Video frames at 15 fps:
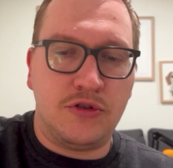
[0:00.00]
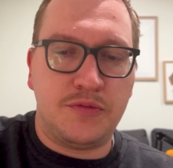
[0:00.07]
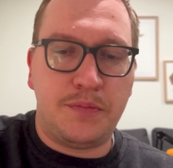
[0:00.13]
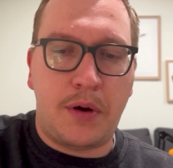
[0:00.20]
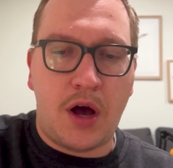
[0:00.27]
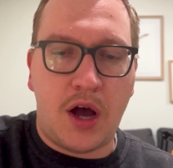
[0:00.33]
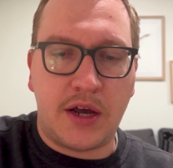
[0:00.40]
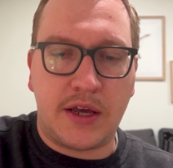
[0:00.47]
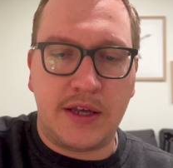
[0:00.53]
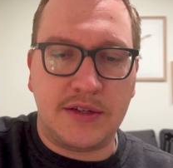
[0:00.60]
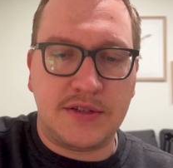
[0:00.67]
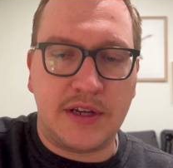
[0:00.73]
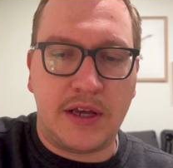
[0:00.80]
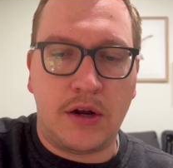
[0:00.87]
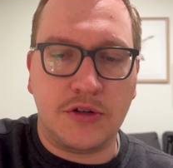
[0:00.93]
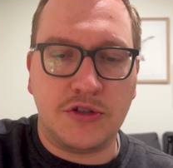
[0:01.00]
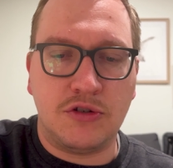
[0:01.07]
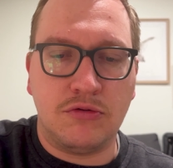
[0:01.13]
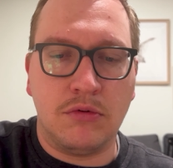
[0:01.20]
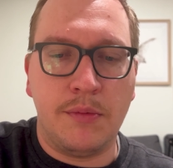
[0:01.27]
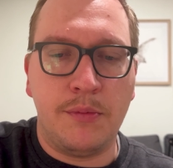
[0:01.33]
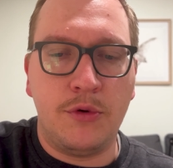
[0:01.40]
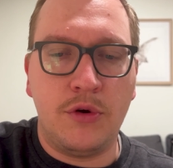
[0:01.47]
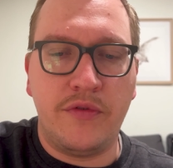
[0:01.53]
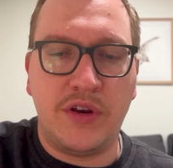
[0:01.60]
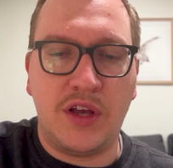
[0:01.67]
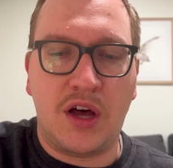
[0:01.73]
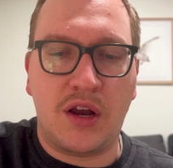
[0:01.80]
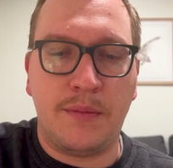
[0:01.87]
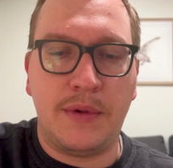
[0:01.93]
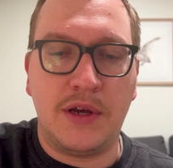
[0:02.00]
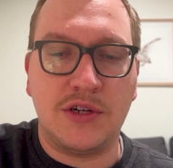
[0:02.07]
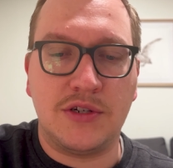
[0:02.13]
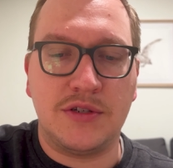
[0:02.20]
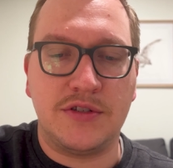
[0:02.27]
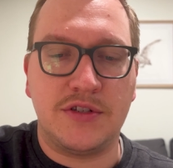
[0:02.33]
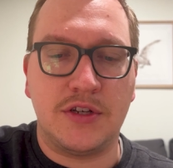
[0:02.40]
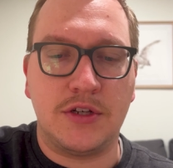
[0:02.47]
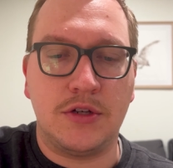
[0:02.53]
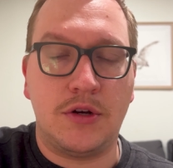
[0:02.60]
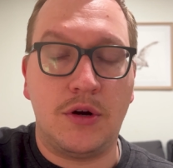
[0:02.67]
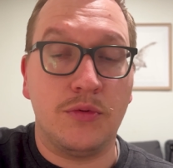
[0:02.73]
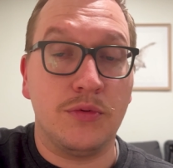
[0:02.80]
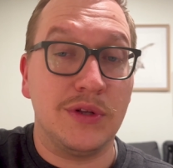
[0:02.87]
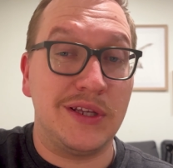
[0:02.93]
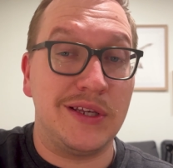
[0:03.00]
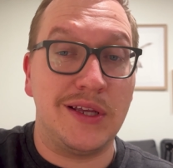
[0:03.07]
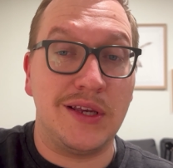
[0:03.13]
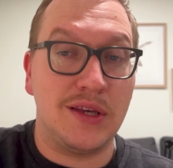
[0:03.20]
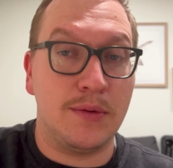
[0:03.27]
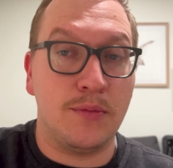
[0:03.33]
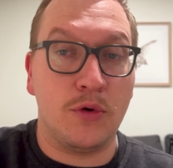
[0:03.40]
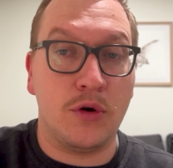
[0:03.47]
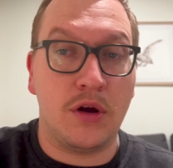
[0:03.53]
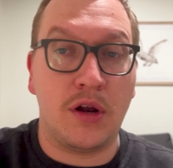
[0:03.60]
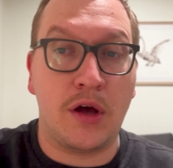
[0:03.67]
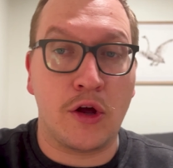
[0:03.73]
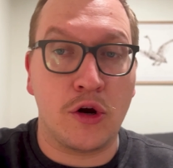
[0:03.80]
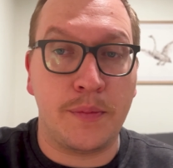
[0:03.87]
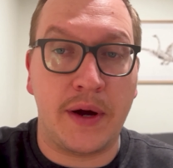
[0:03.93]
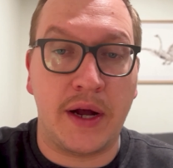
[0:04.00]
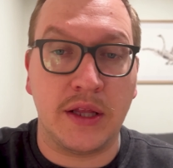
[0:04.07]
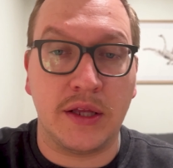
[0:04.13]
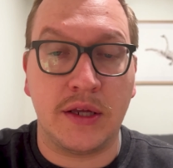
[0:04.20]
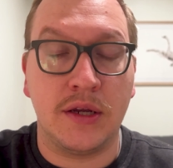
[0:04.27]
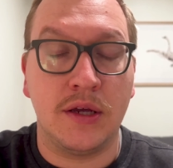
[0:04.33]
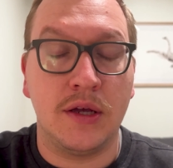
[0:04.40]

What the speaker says: pockets and also remove any automations that you don't really need anymore on autopilot